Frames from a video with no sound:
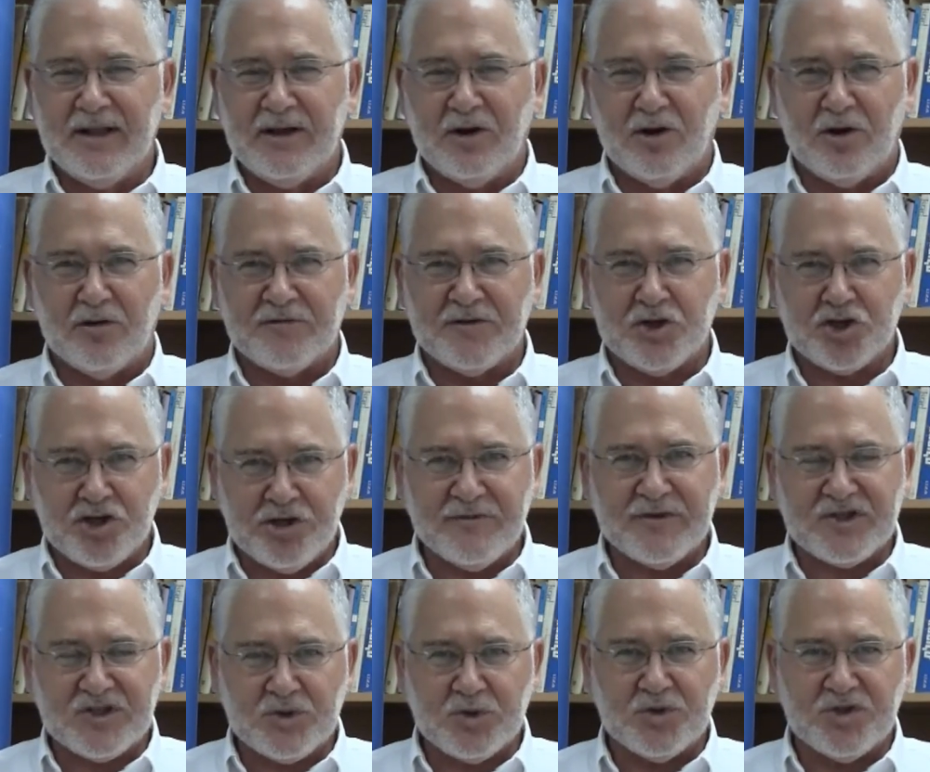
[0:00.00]
of yeshiva
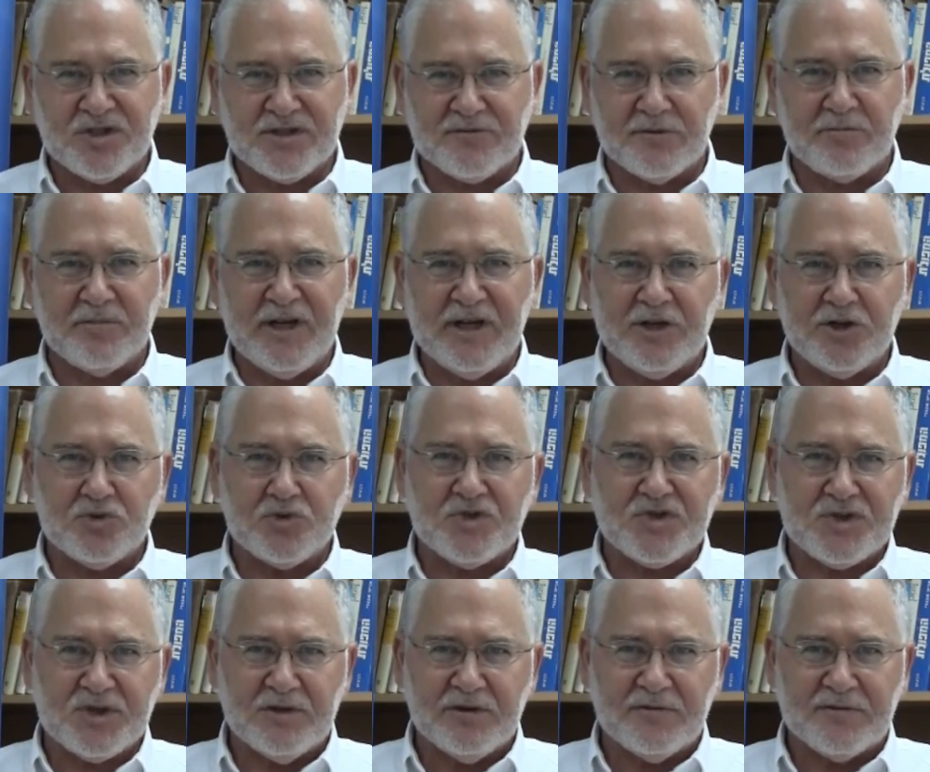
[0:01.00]
students from military
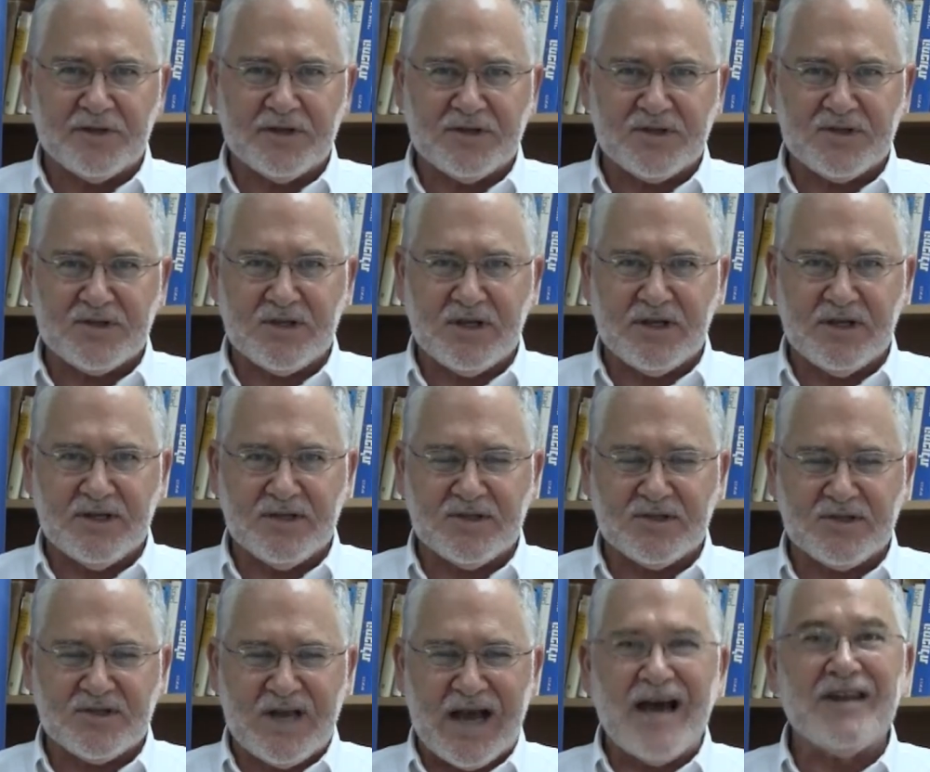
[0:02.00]
service
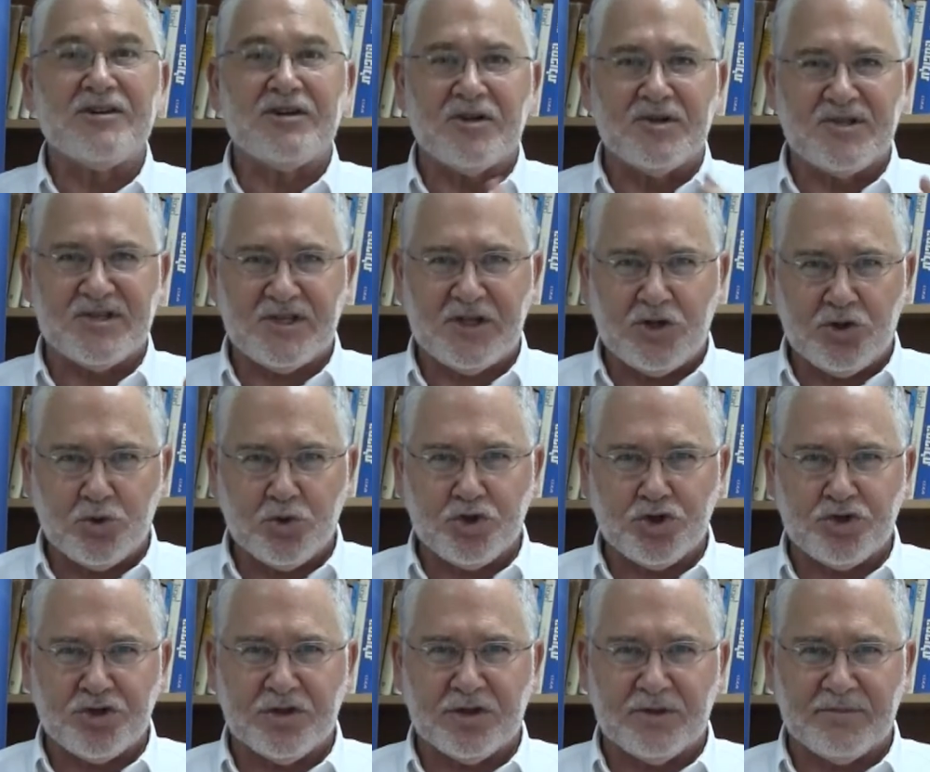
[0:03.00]
is
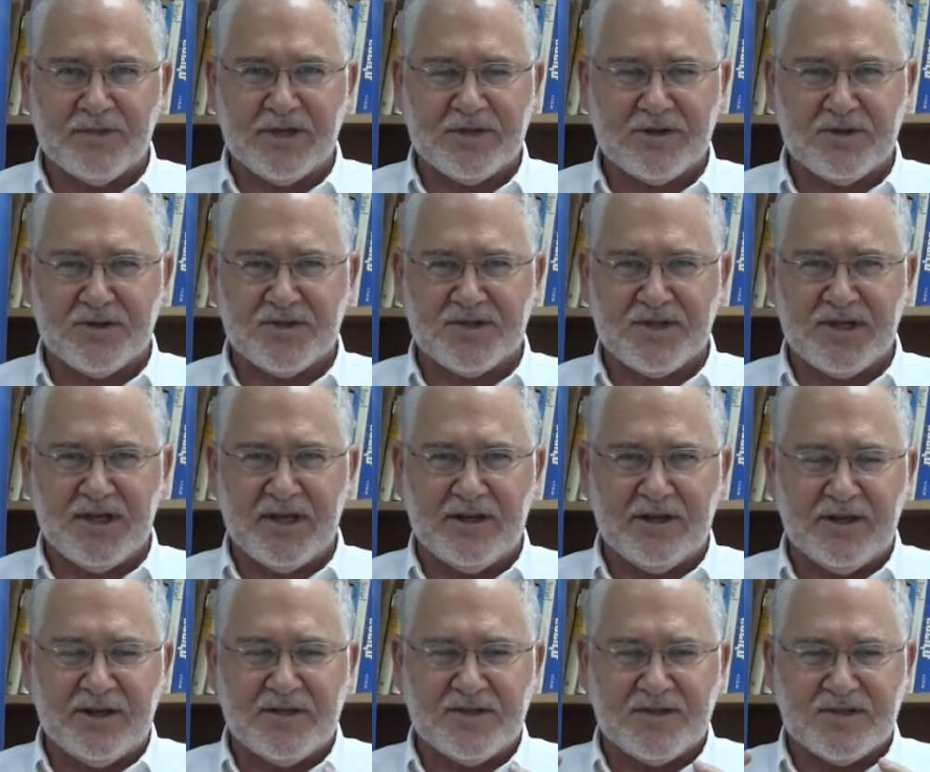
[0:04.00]
unconstitutional because it
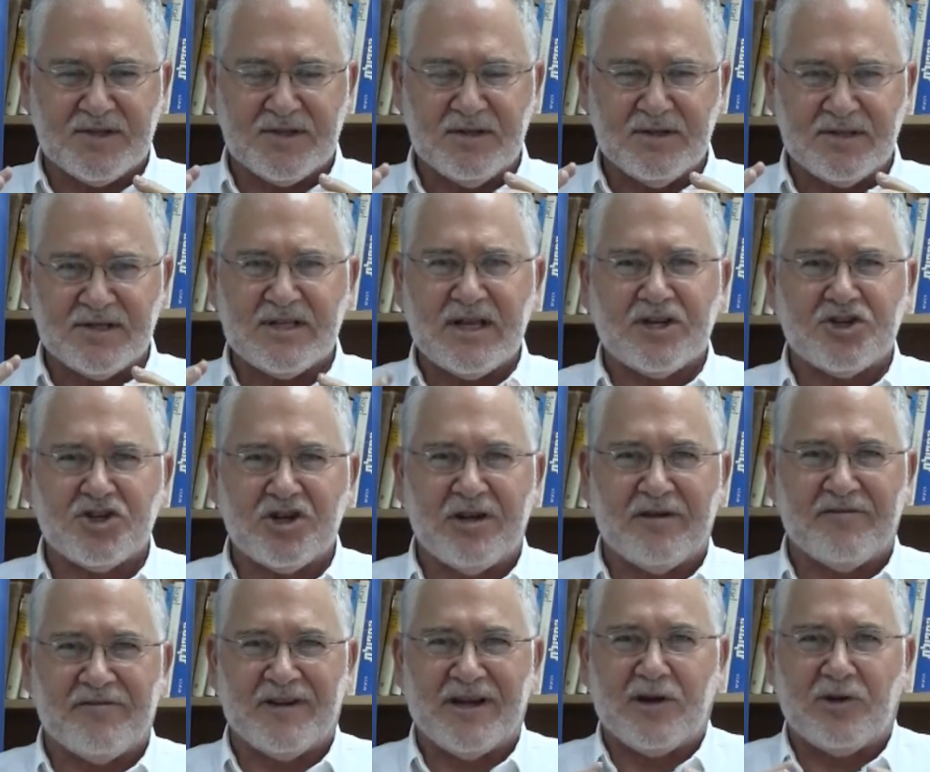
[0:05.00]
is such a
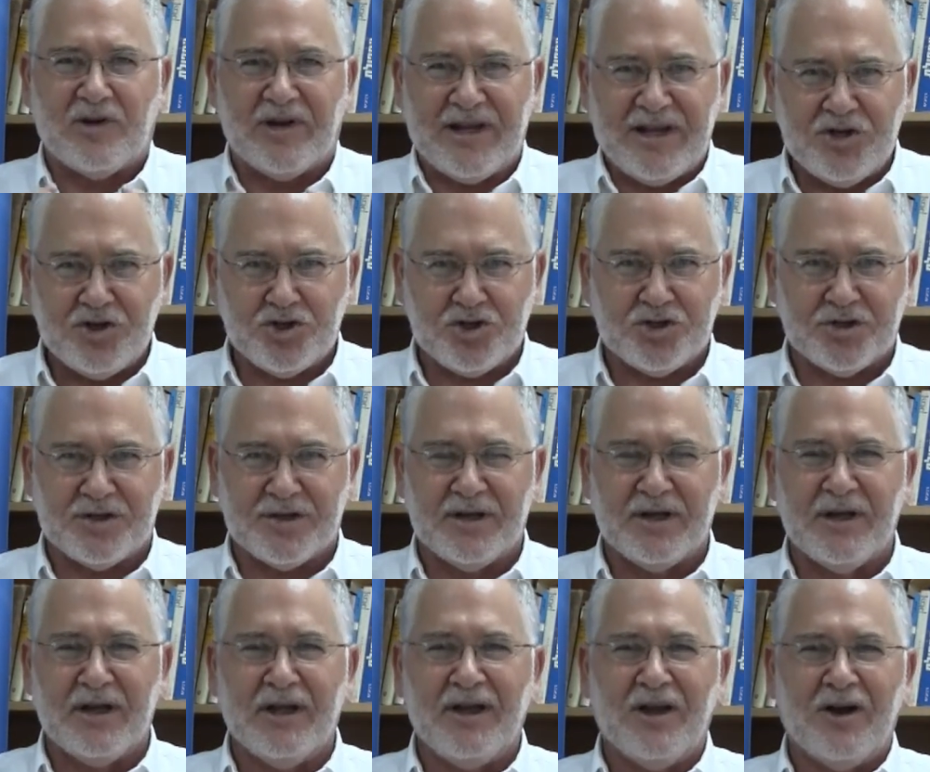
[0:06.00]
violation
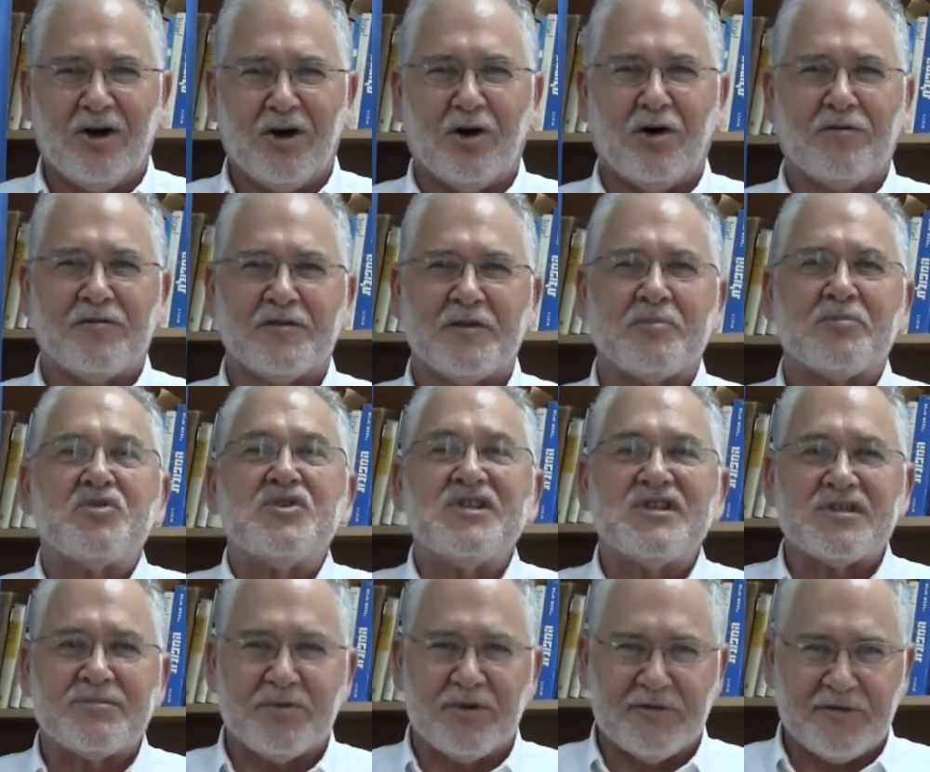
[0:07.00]
of the
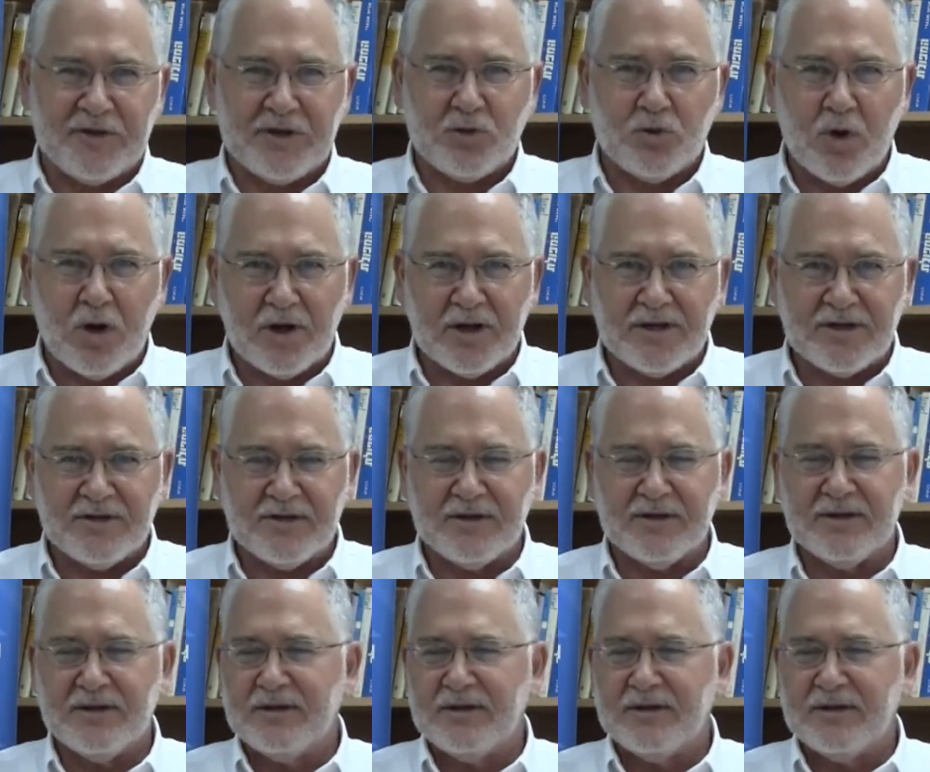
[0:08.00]
principle of equality.